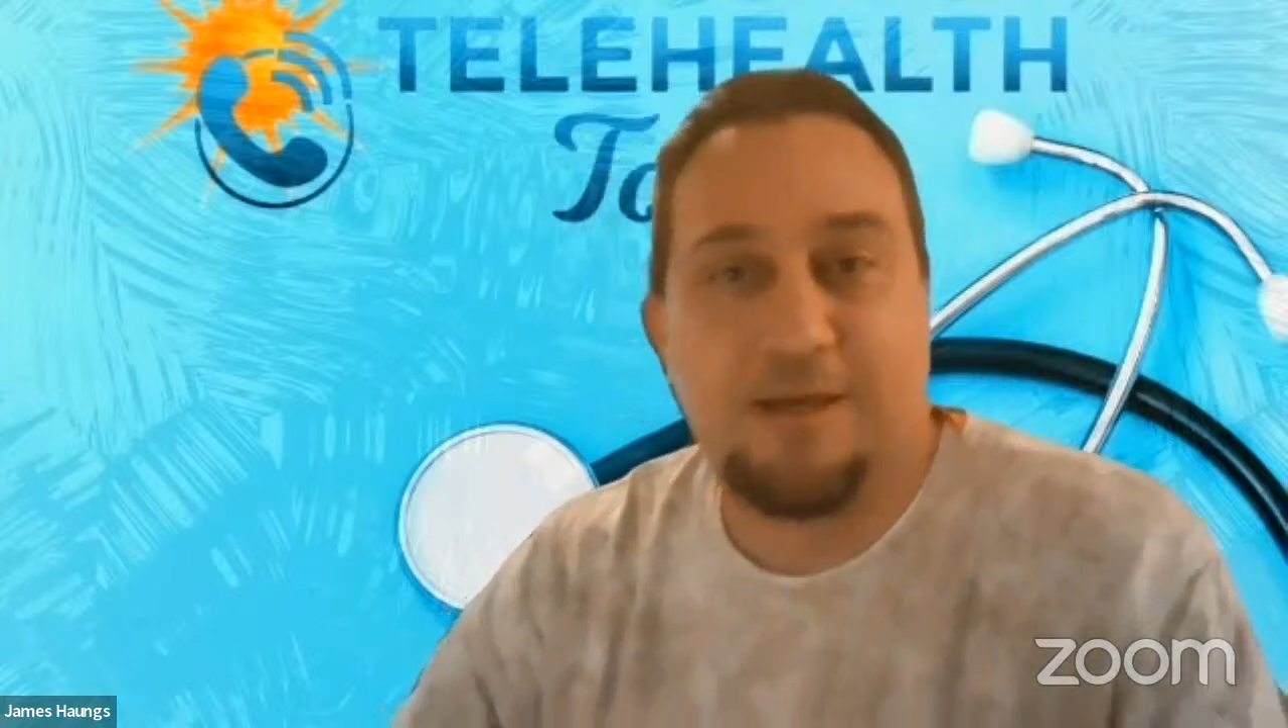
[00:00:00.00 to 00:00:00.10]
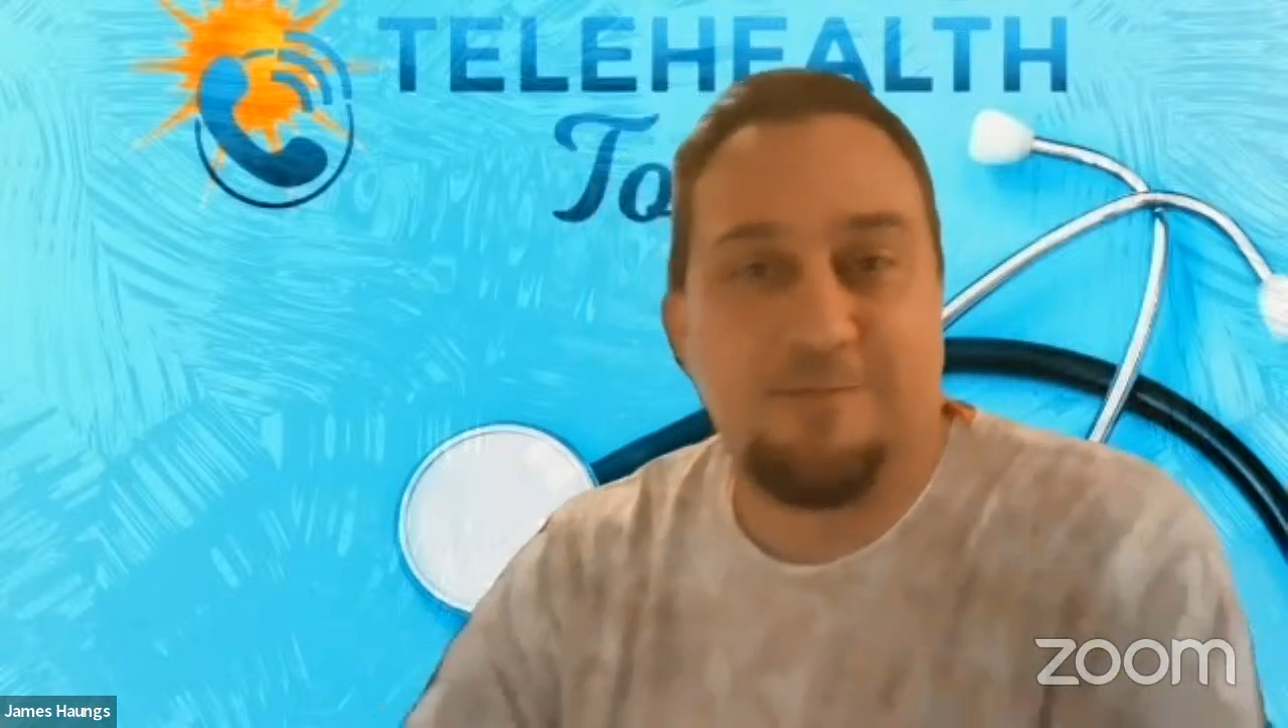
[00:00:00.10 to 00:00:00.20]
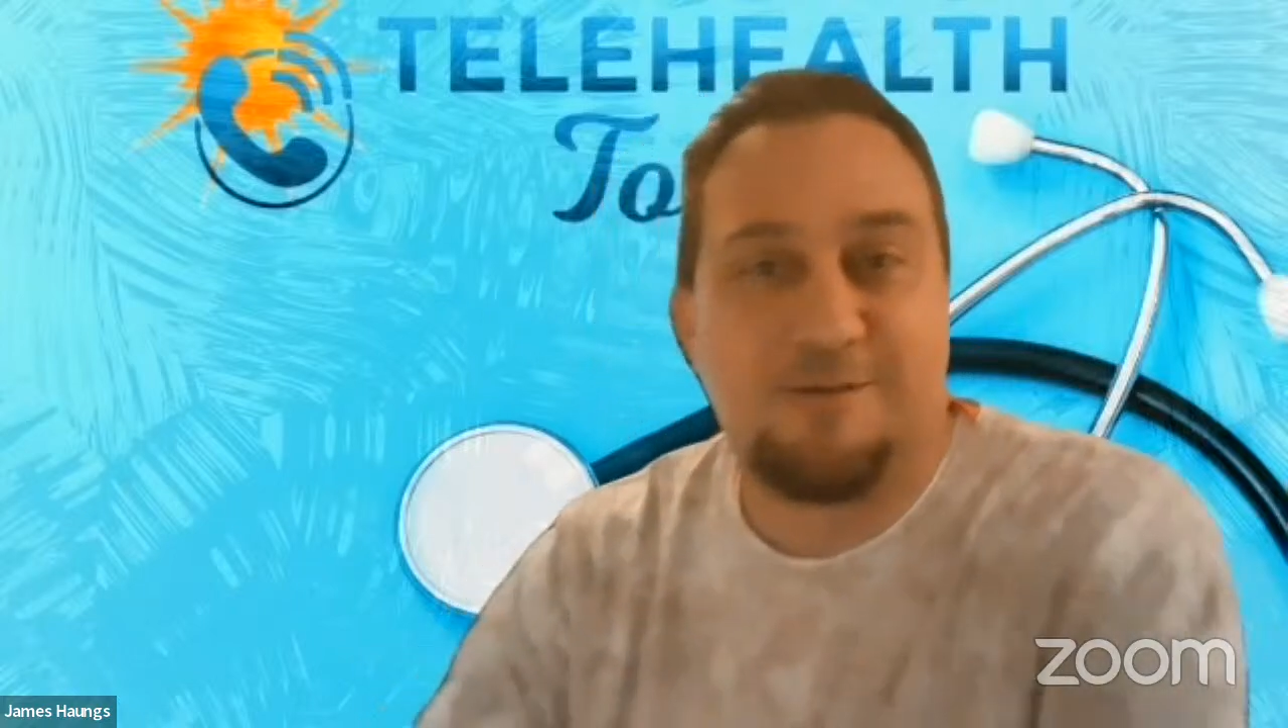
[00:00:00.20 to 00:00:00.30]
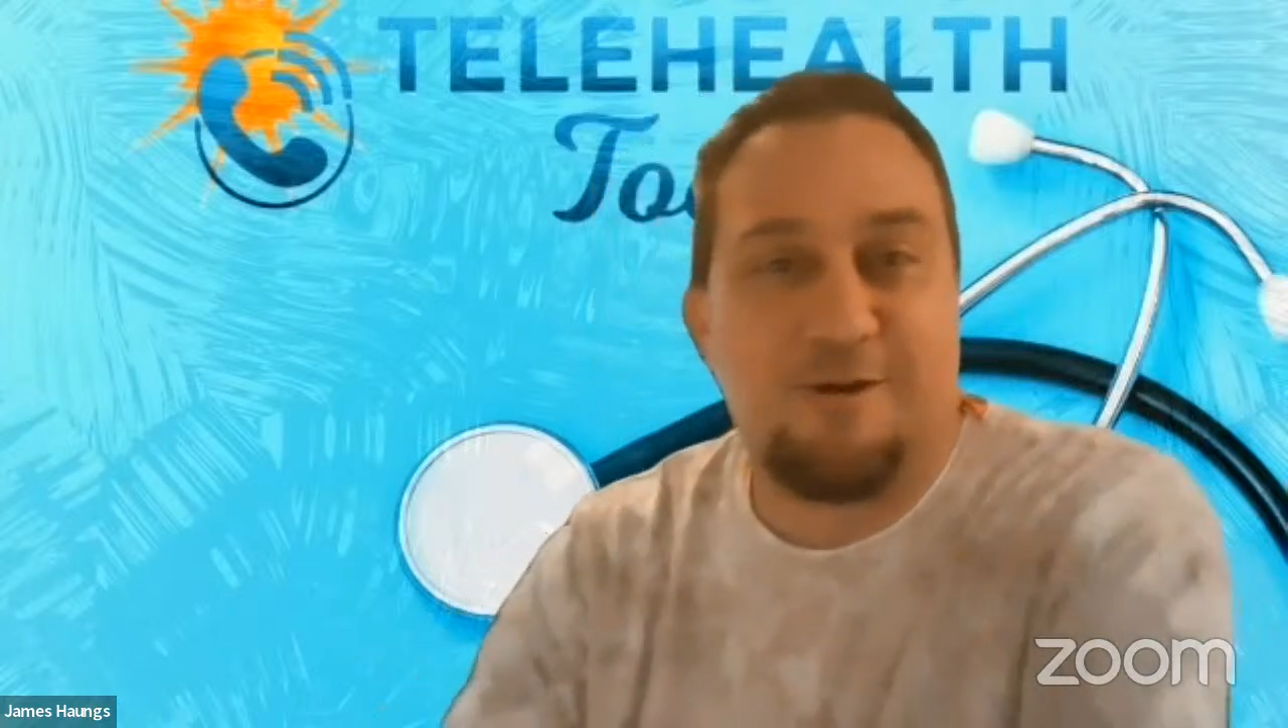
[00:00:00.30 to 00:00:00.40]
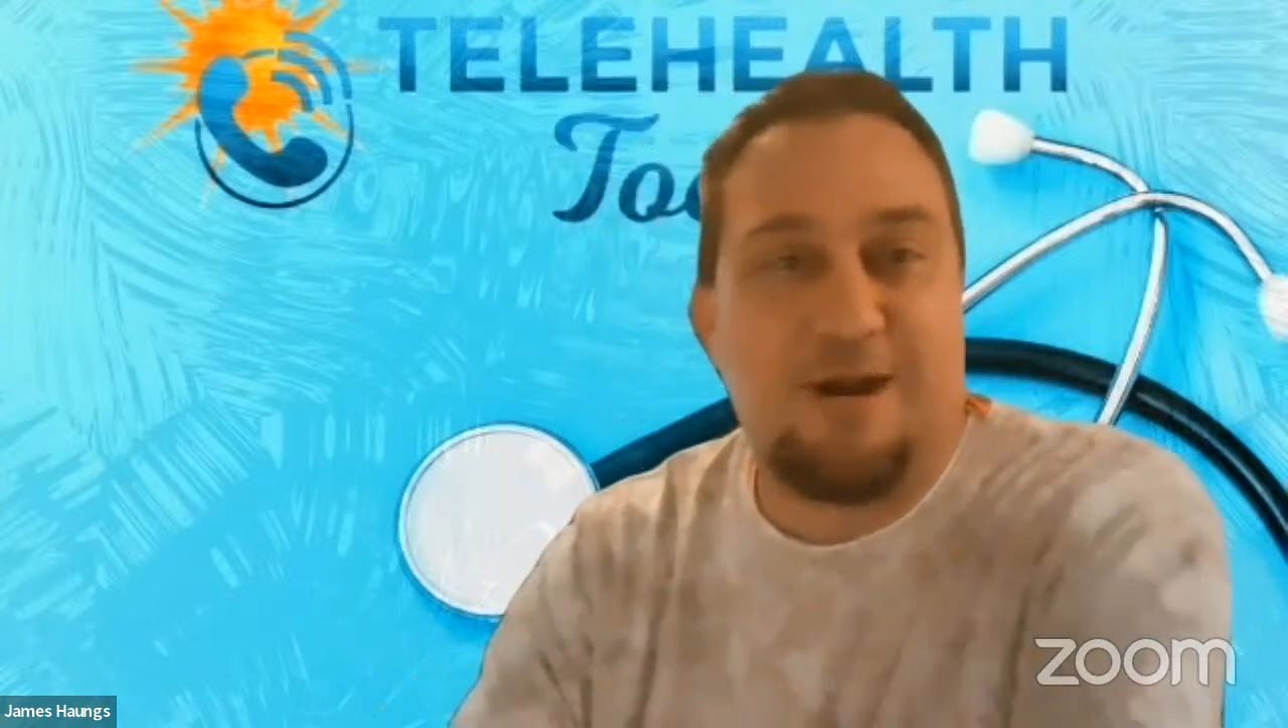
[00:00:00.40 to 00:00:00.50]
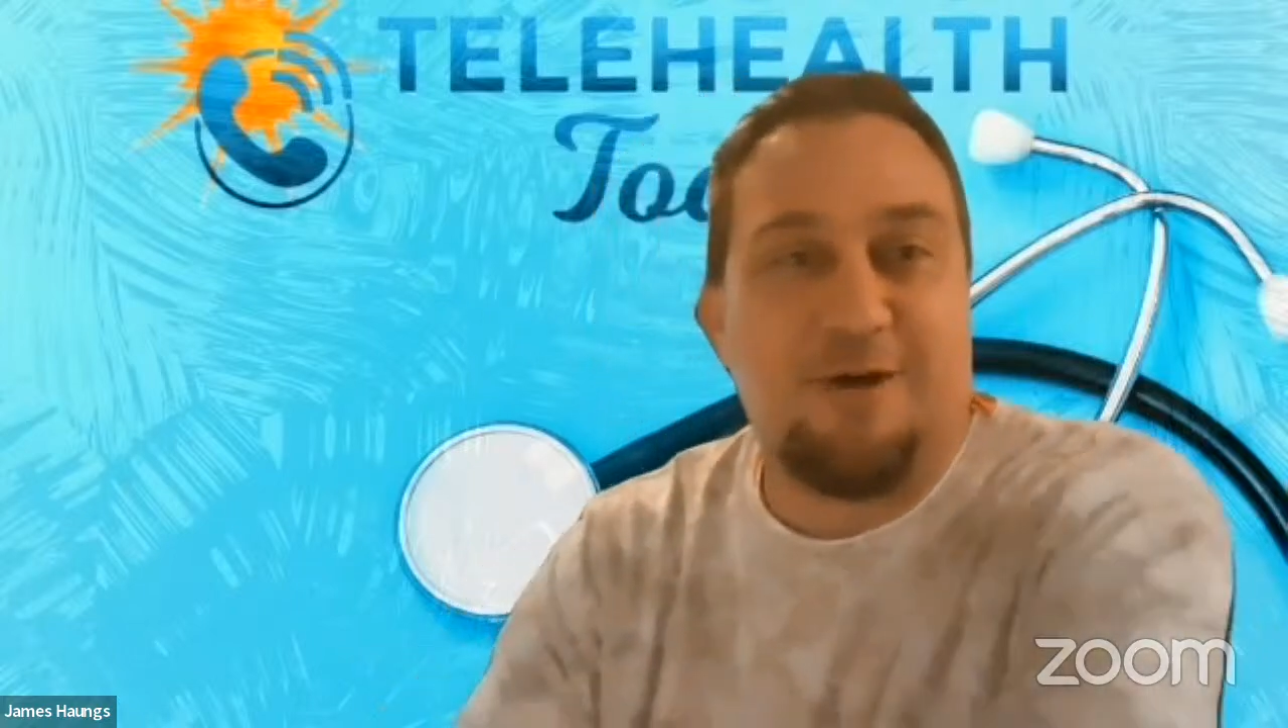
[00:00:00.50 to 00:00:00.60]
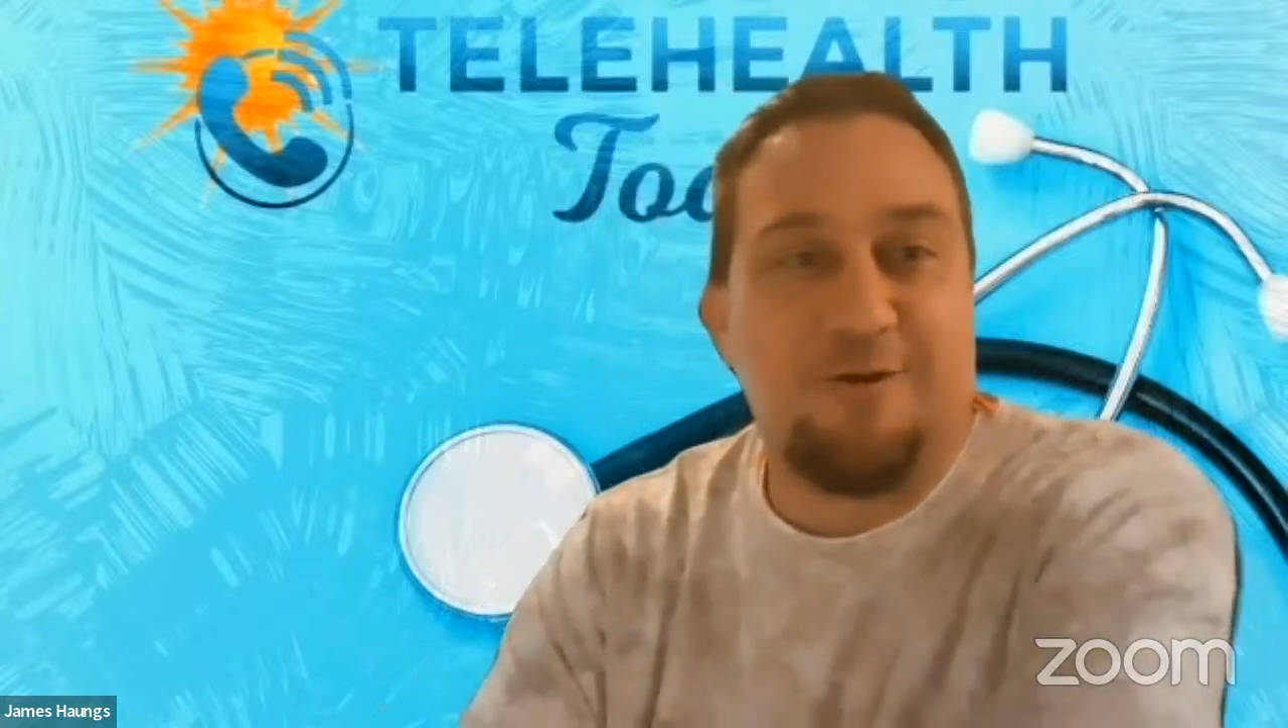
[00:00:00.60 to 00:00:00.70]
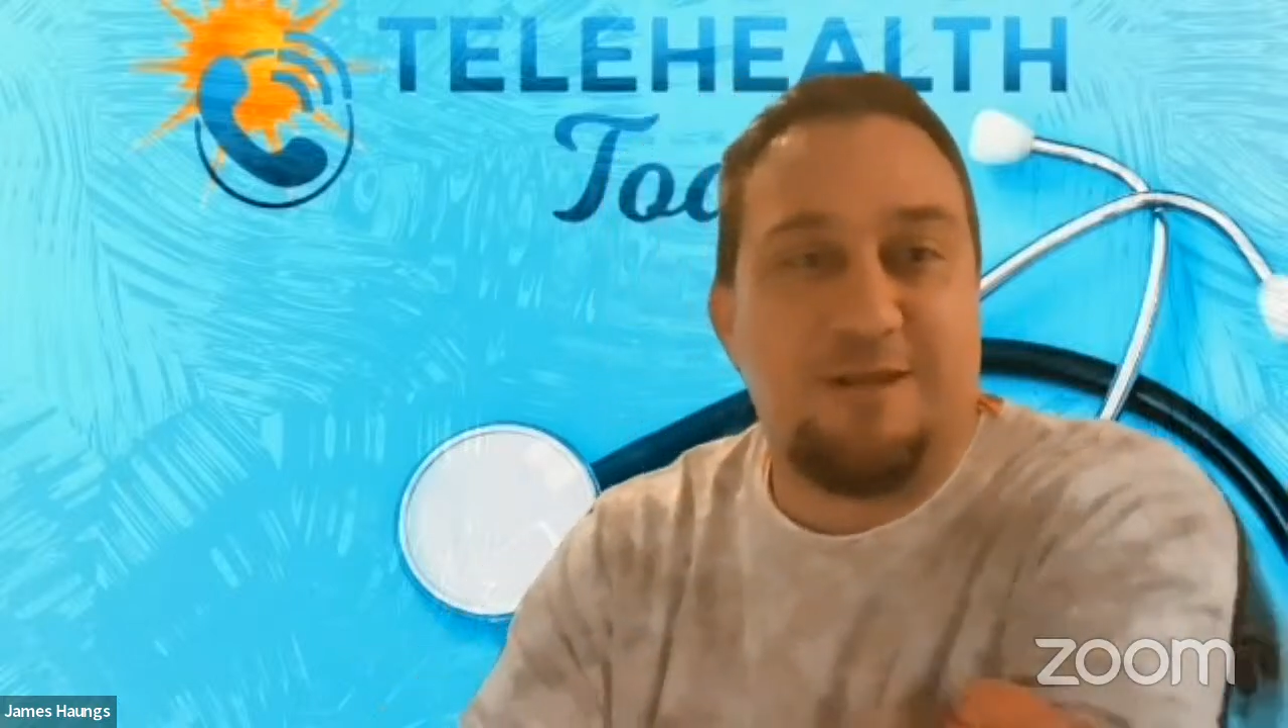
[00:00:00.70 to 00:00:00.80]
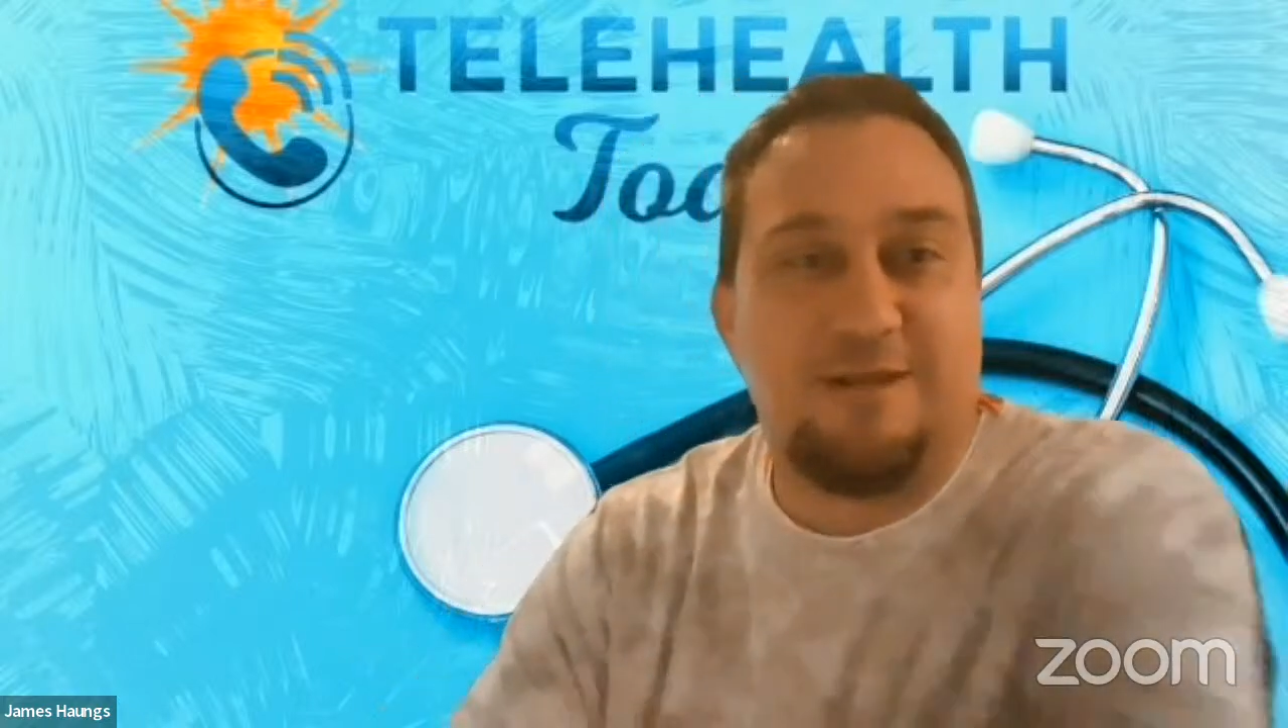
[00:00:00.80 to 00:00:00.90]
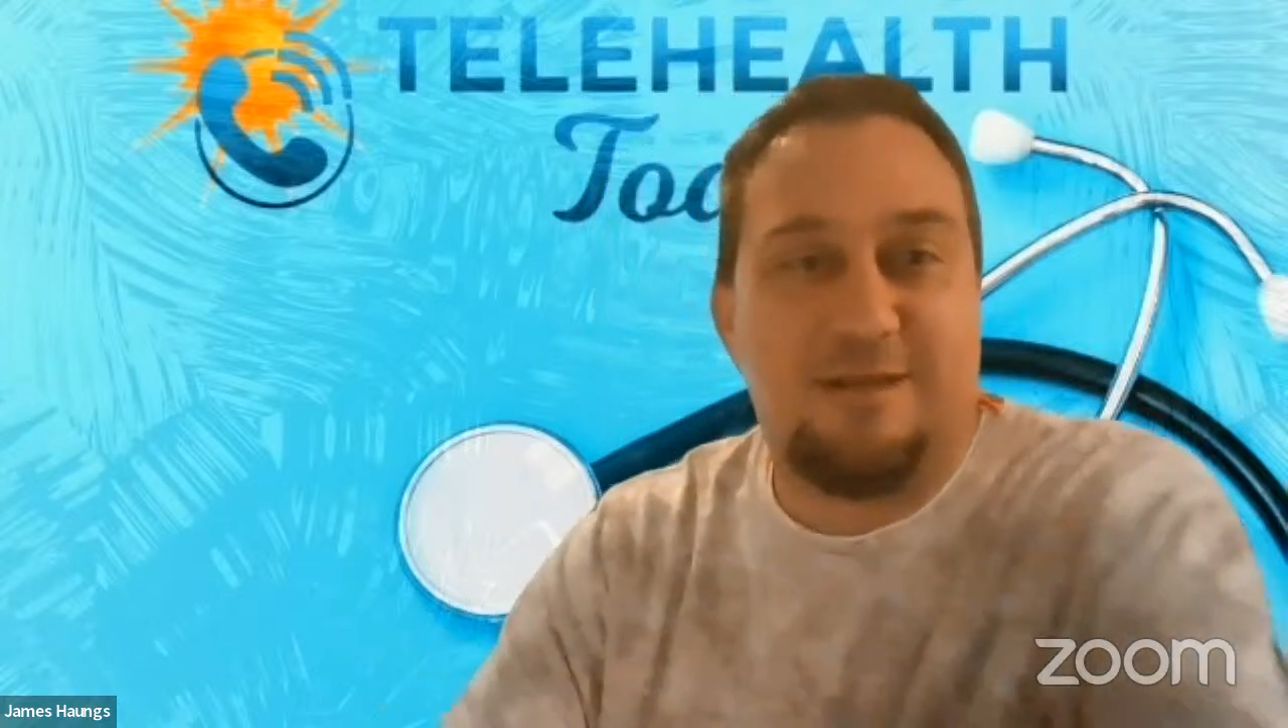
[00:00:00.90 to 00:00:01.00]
come surrounding